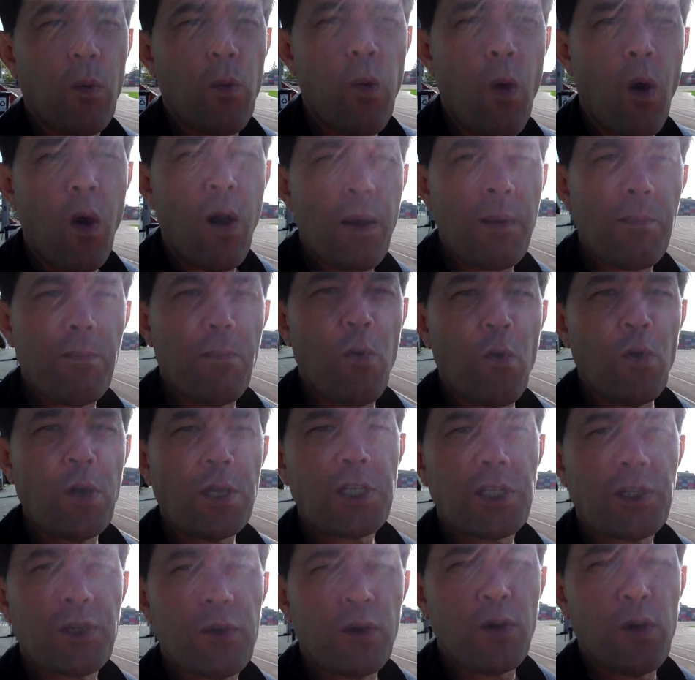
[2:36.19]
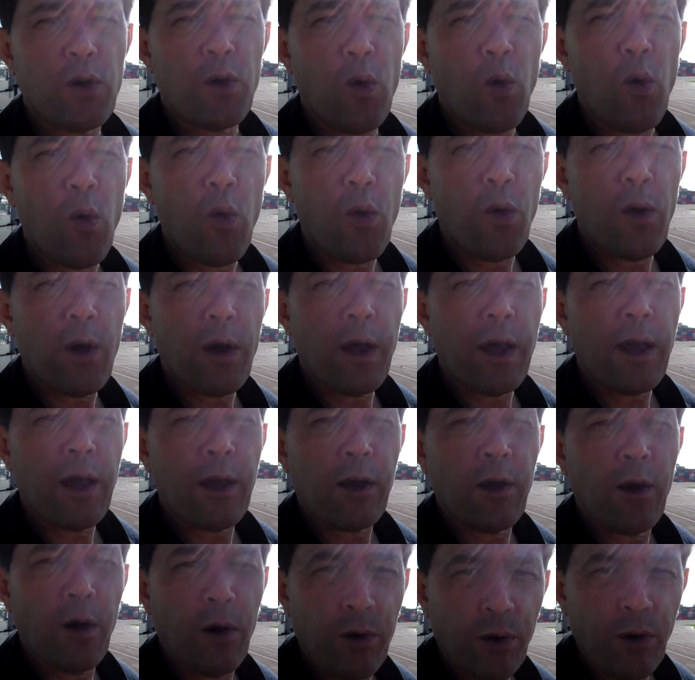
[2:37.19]
why moisture
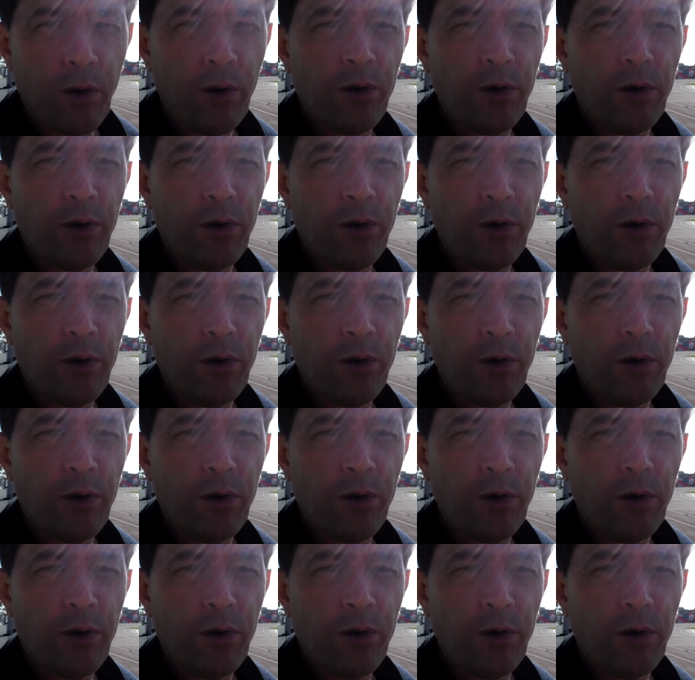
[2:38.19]
got